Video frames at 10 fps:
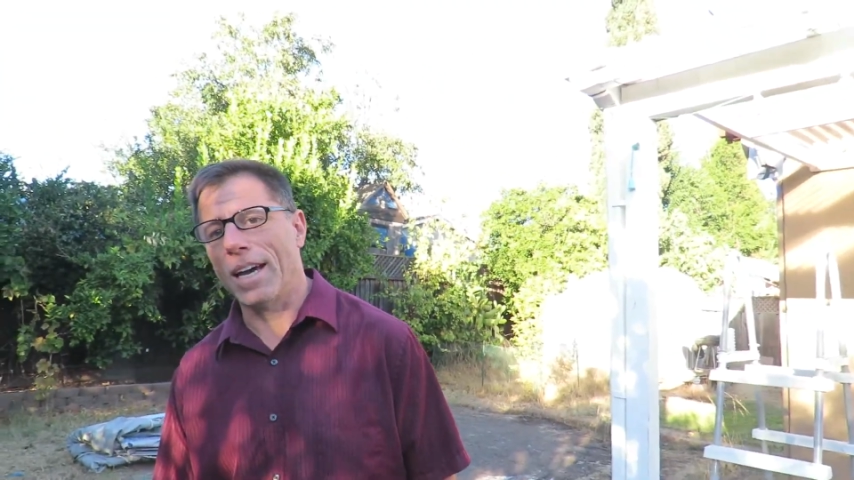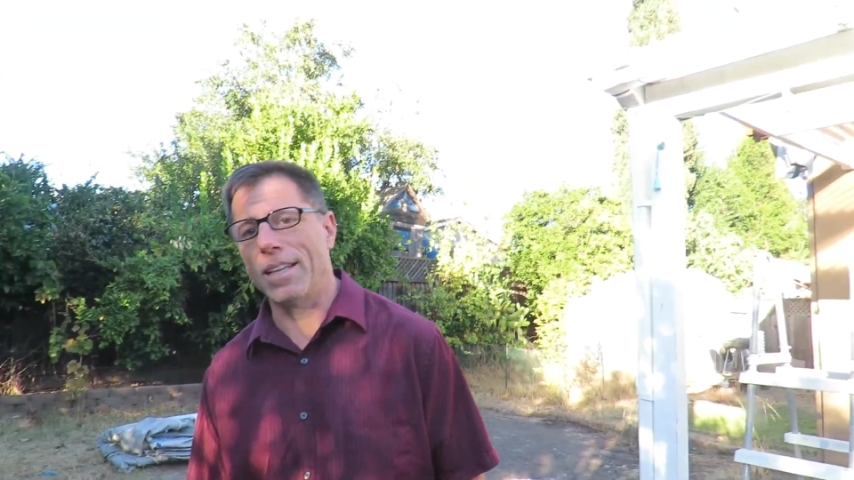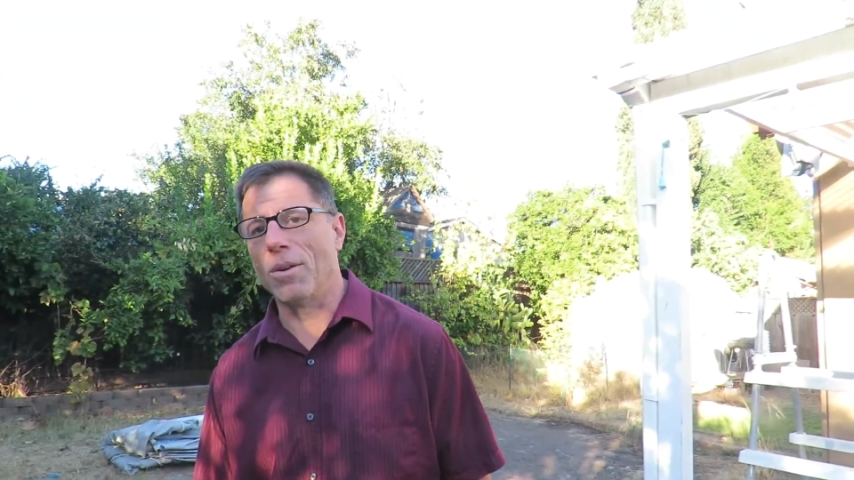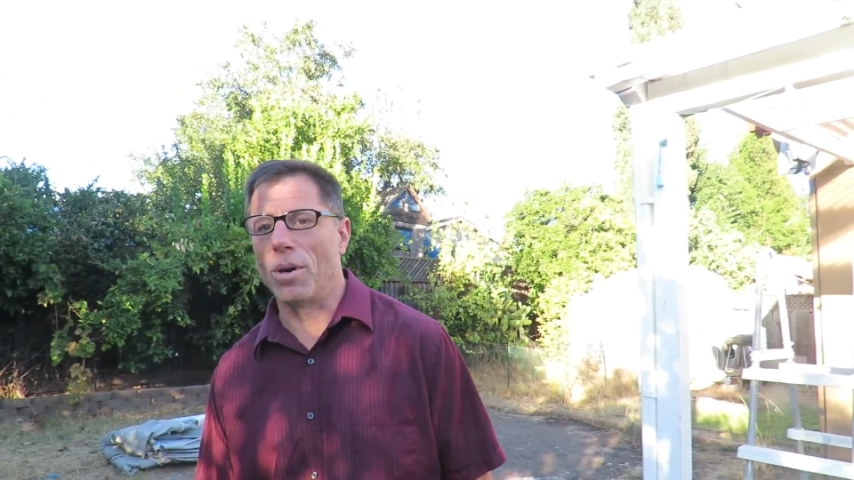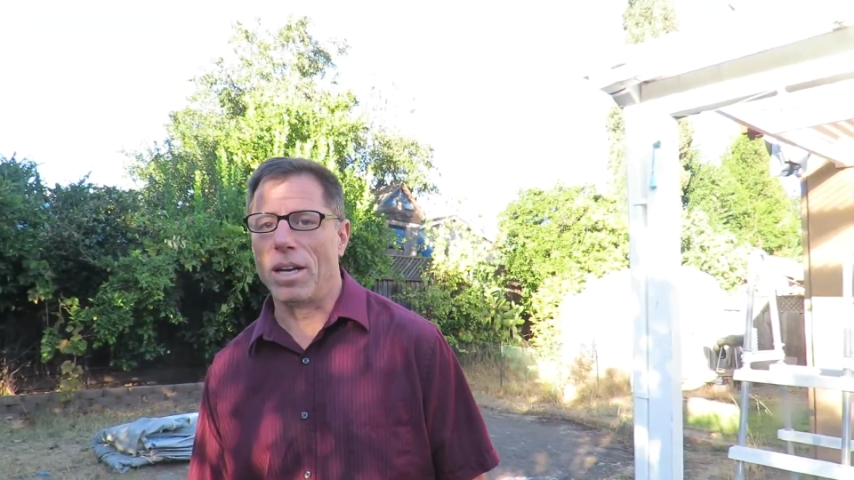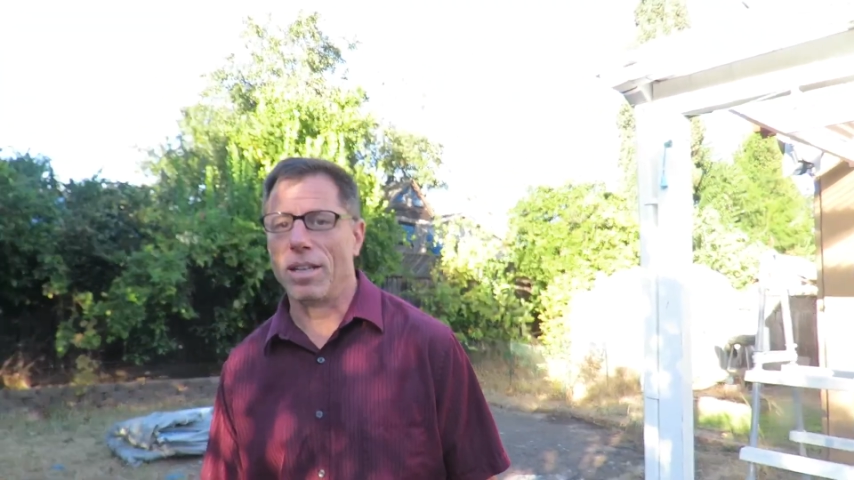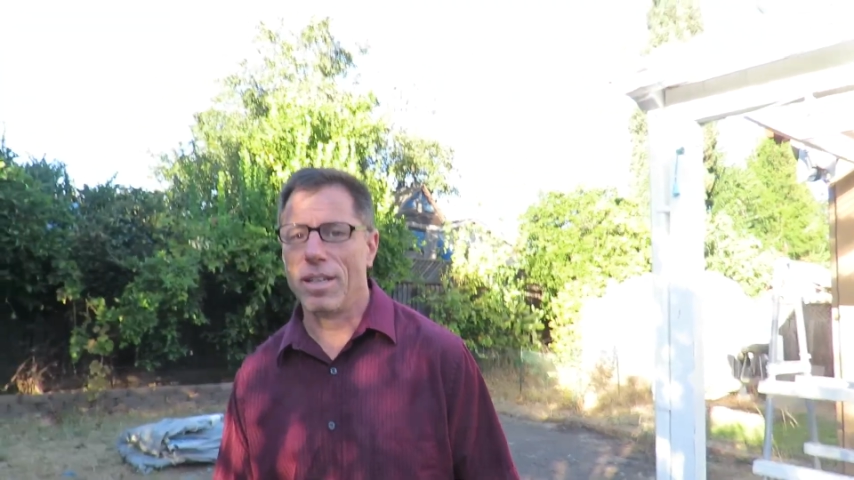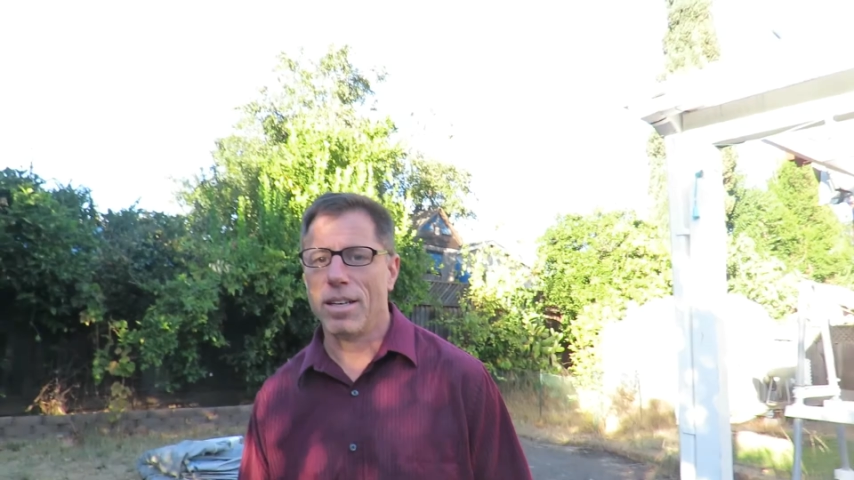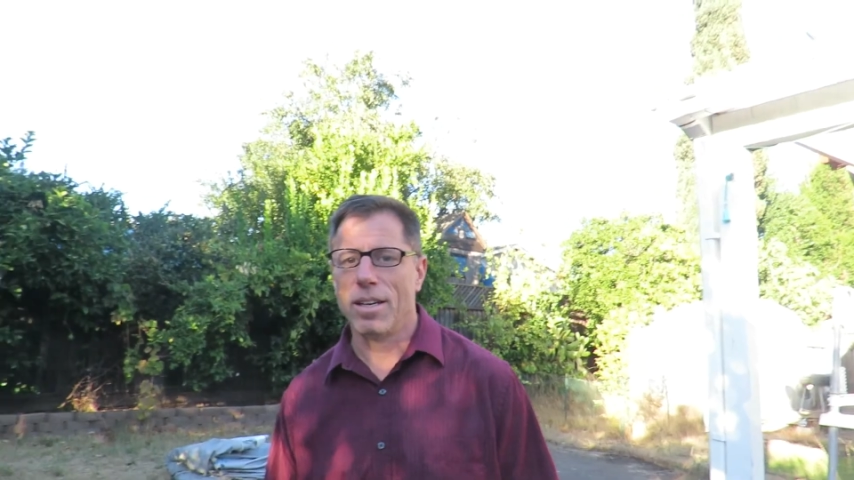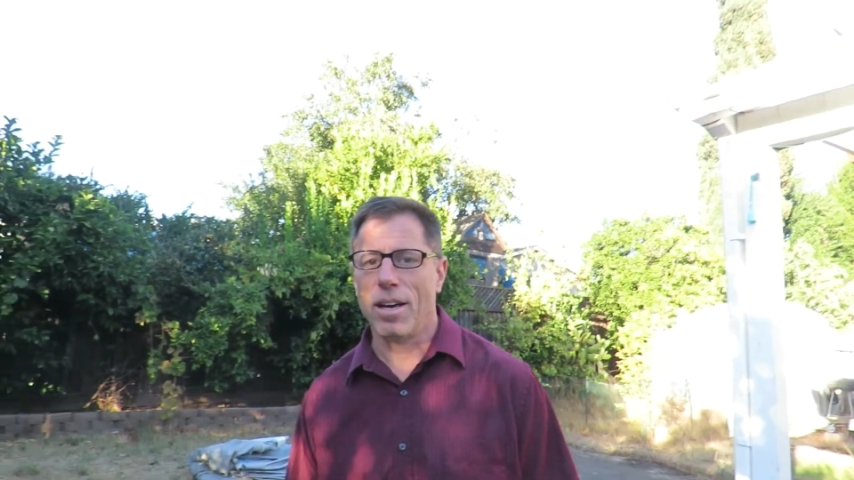And then what?
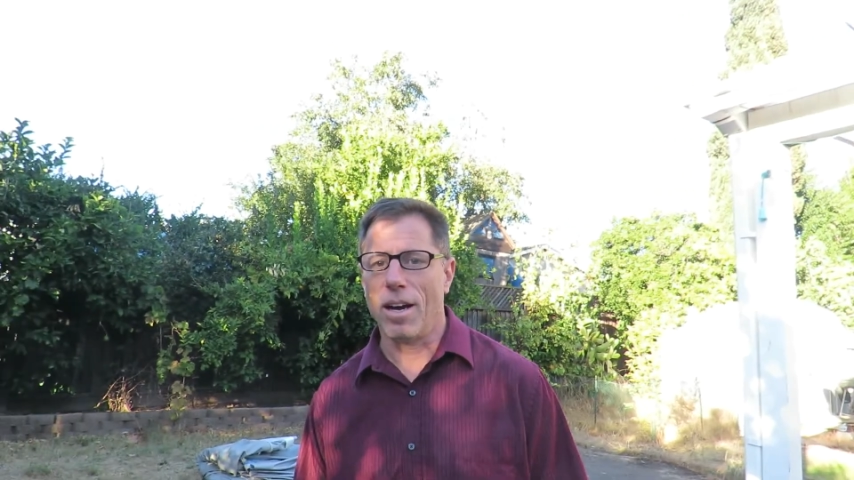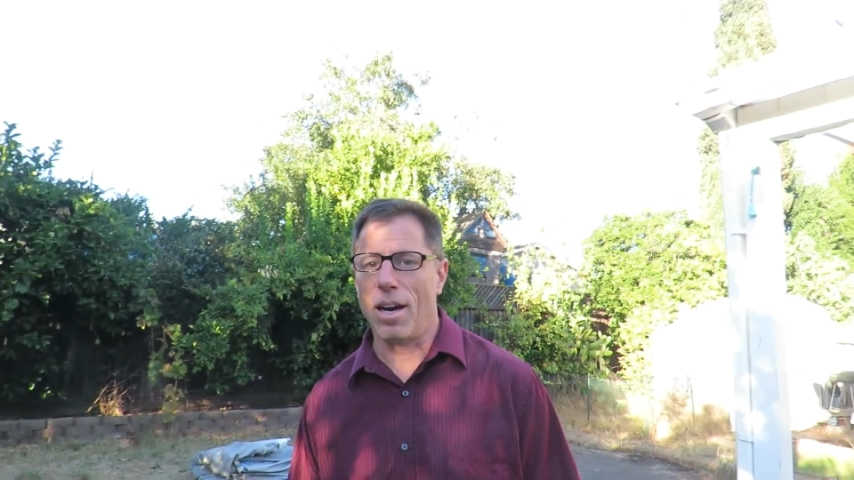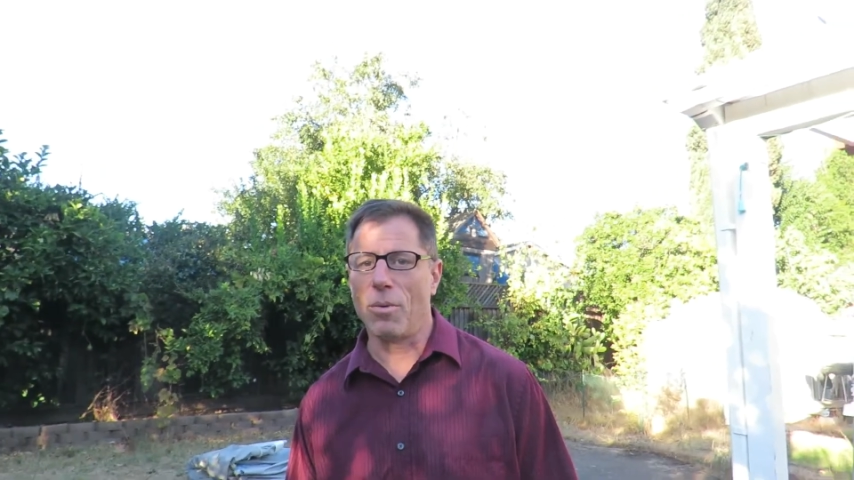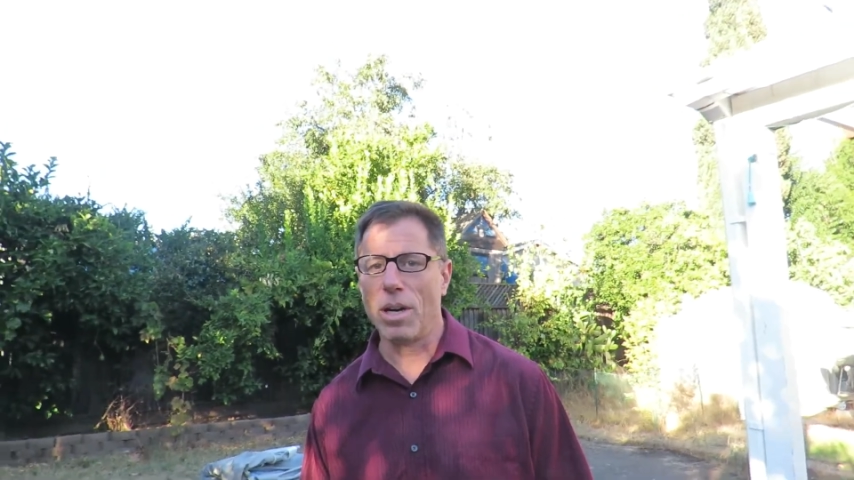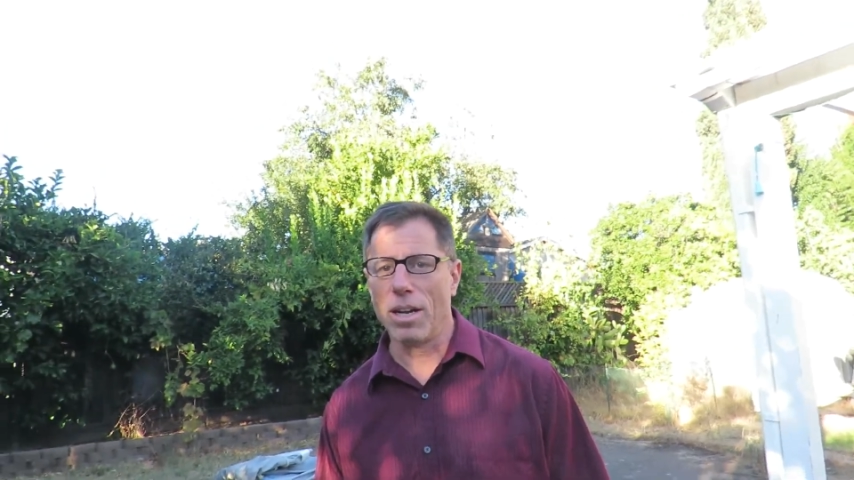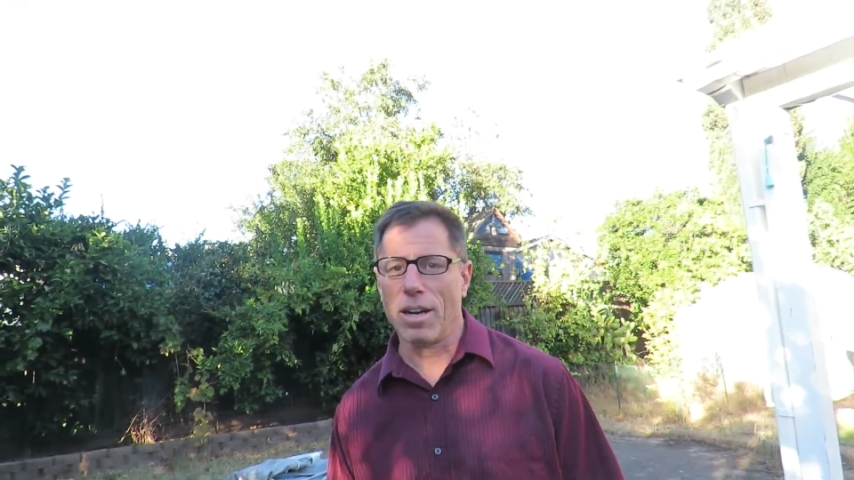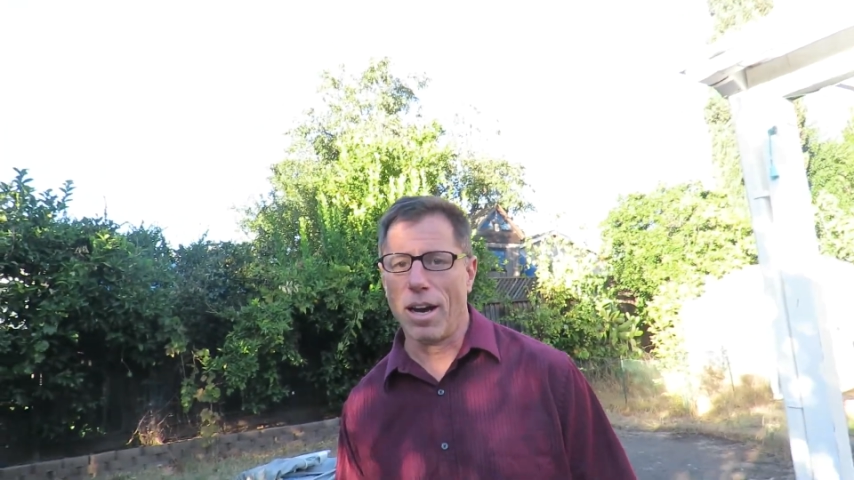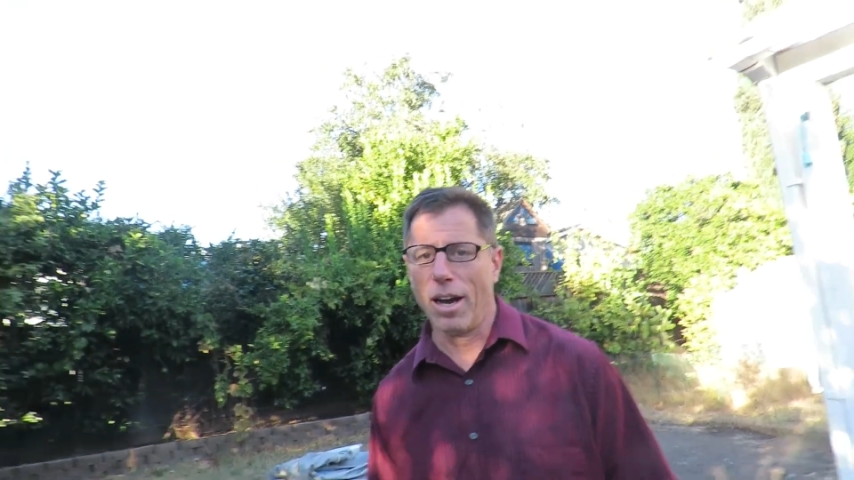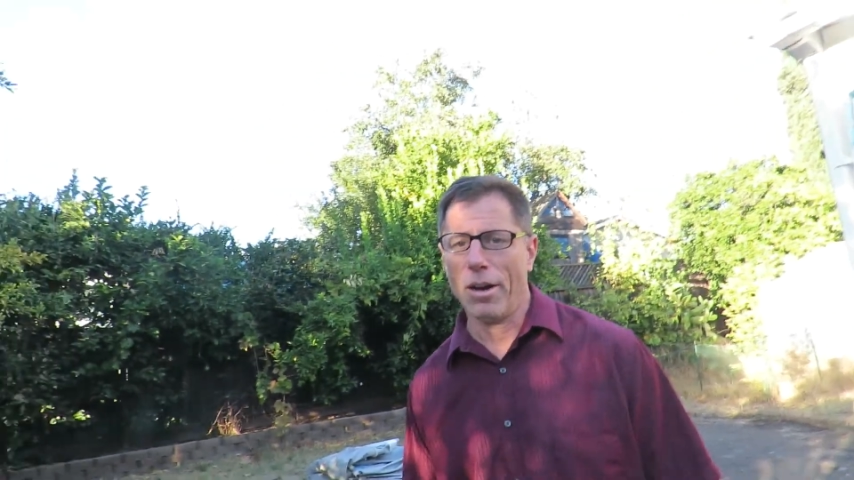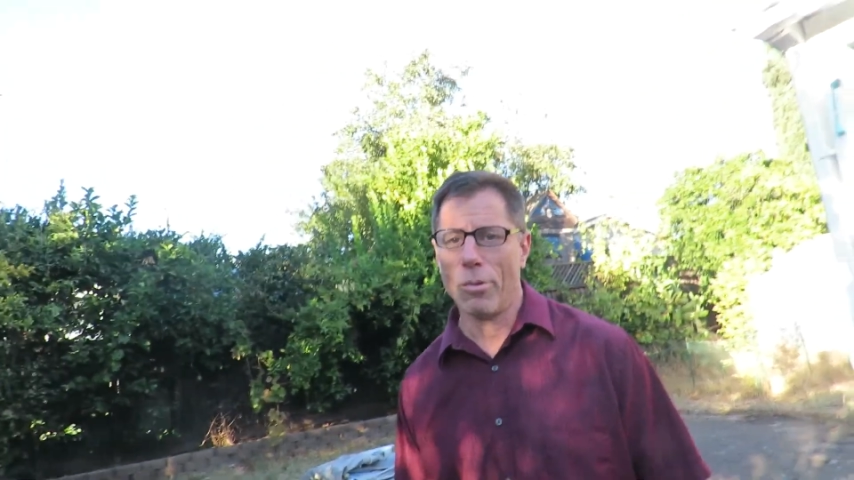Nine thirty. I went on a
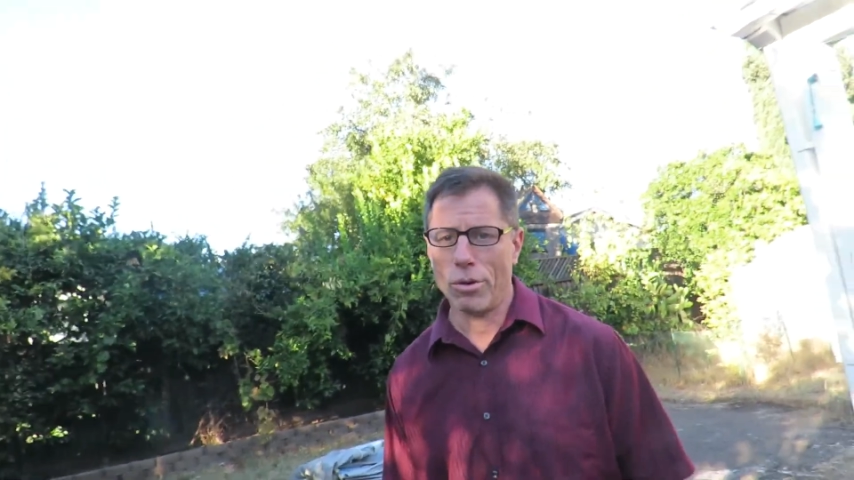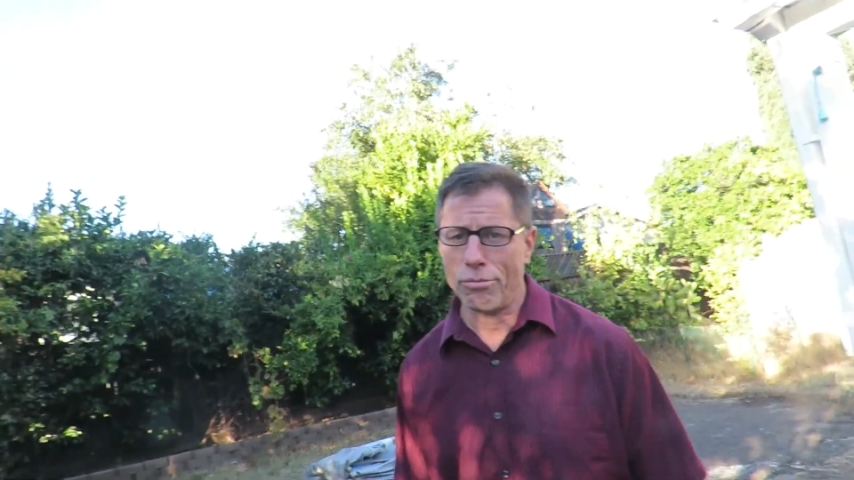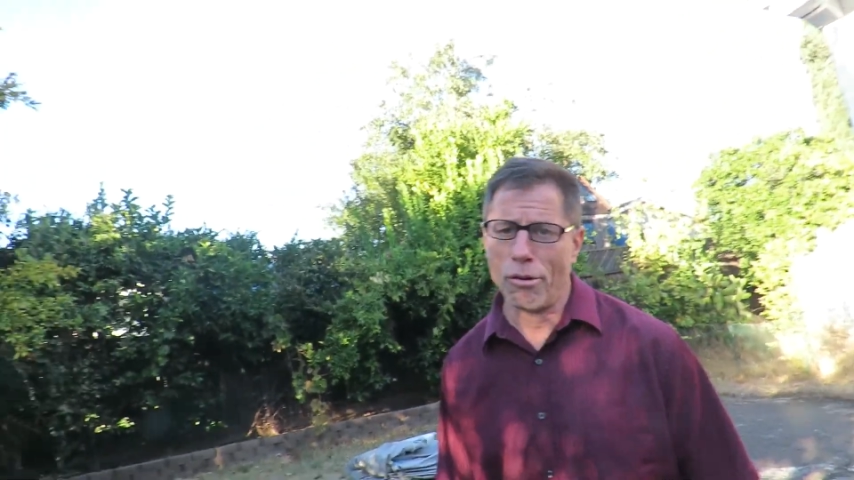hike with